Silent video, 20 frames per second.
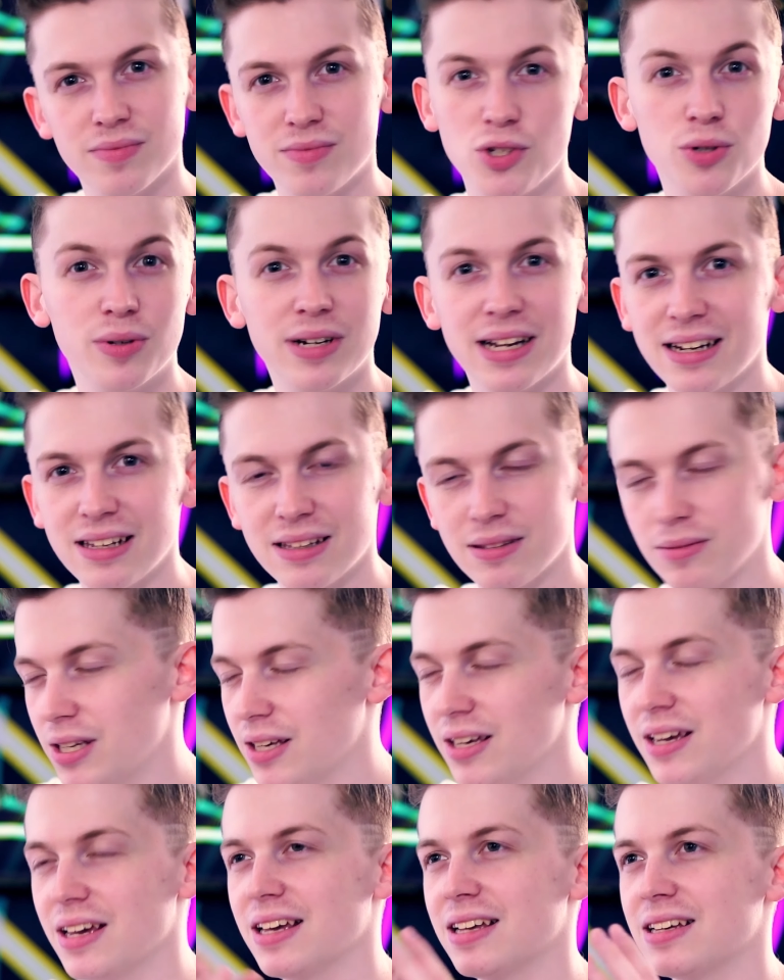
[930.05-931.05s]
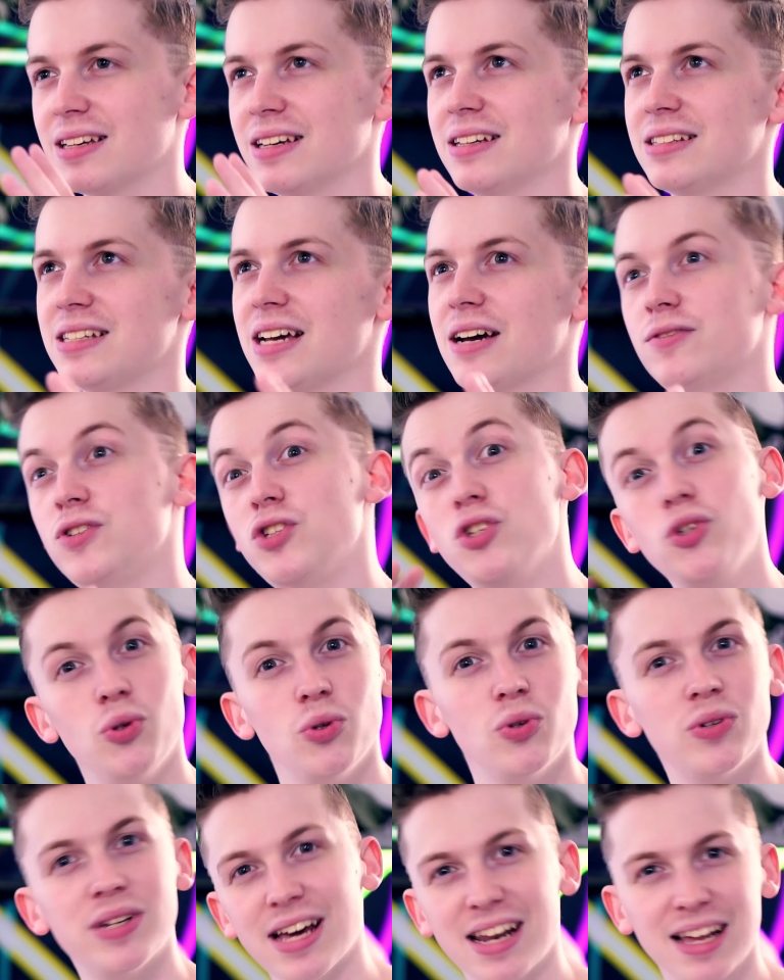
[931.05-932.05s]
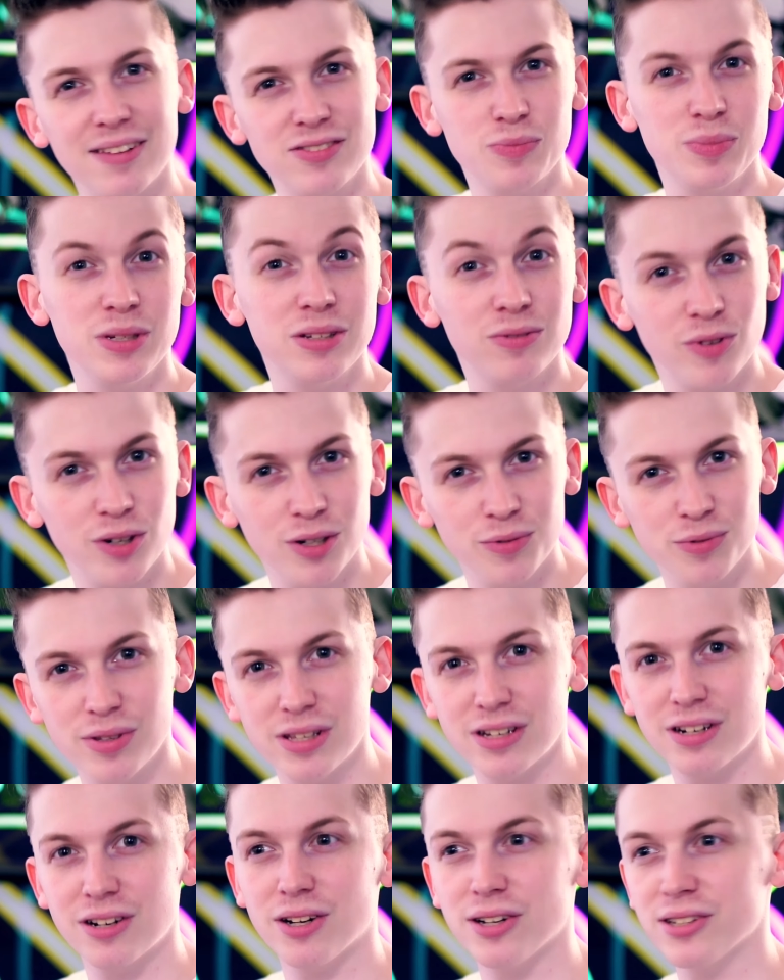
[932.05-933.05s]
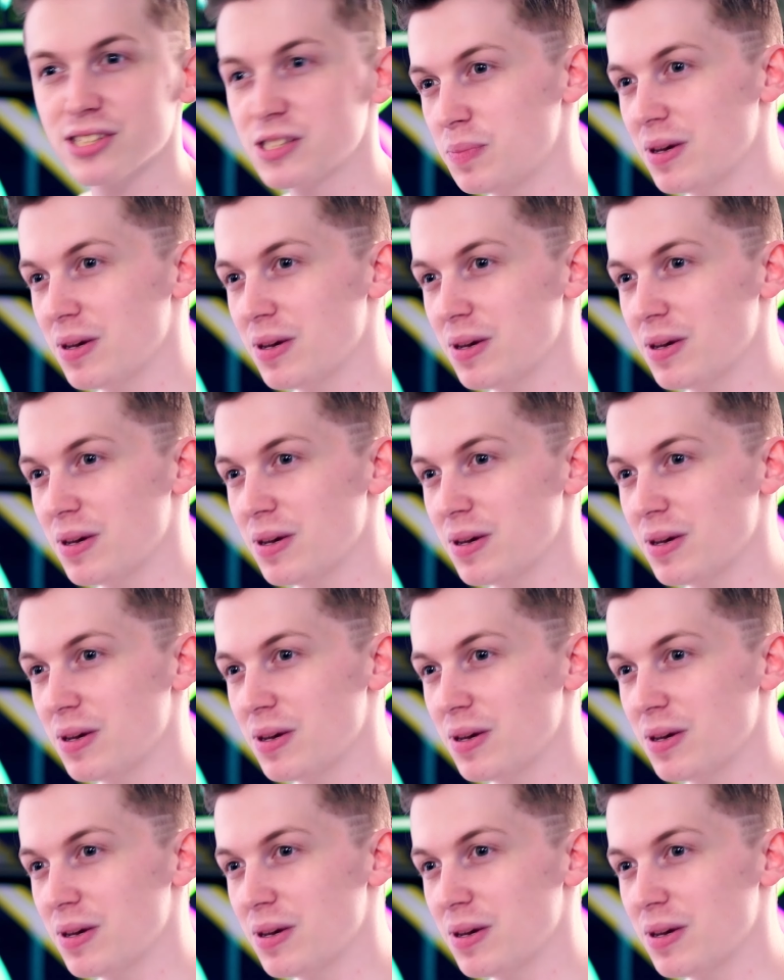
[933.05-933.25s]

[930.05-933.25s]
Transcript: doing anything, to have you not have to be involved with it at all.